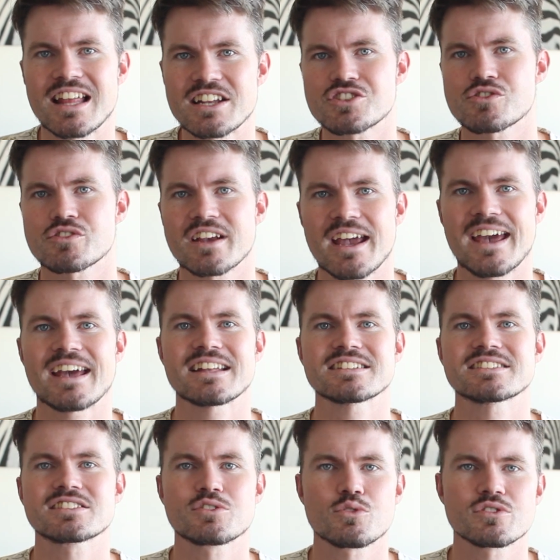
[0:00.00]
ledger can
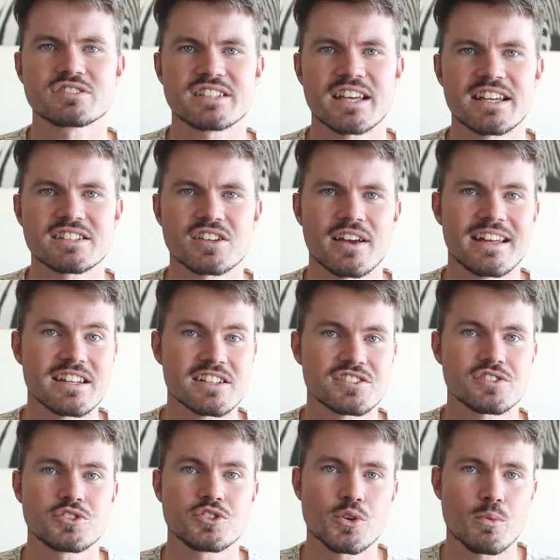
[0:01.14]
store data in a
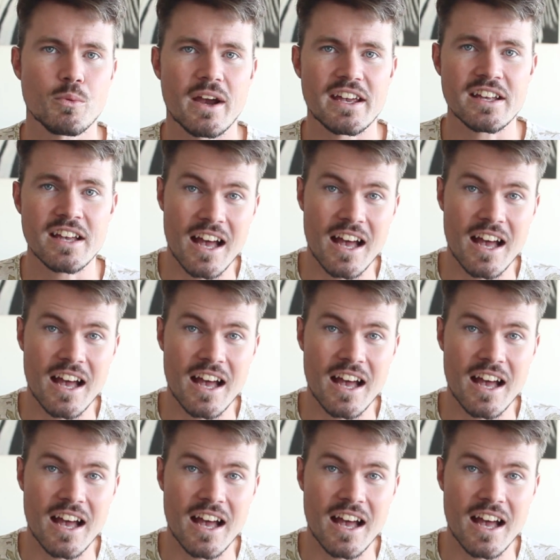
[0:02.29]
secure way